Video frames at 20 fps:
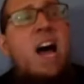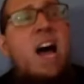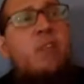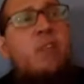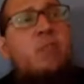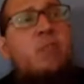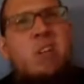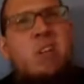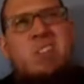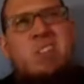
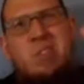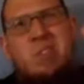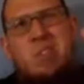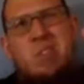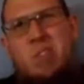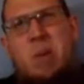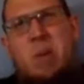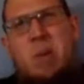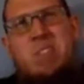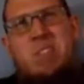Then
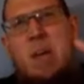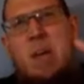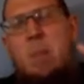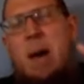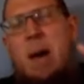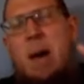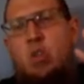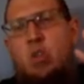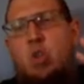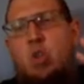after, some
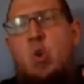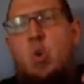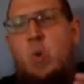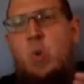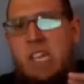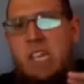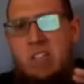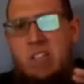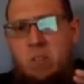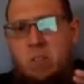say about
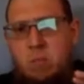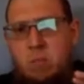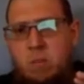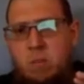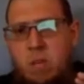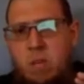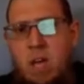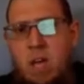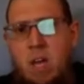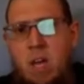2
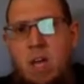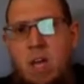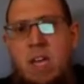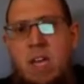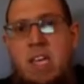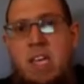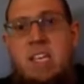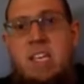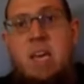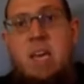weeks,
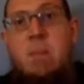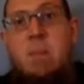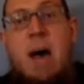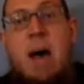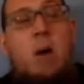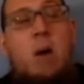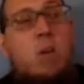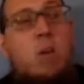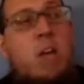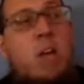he
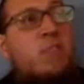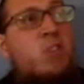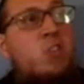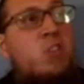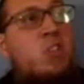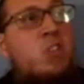came out after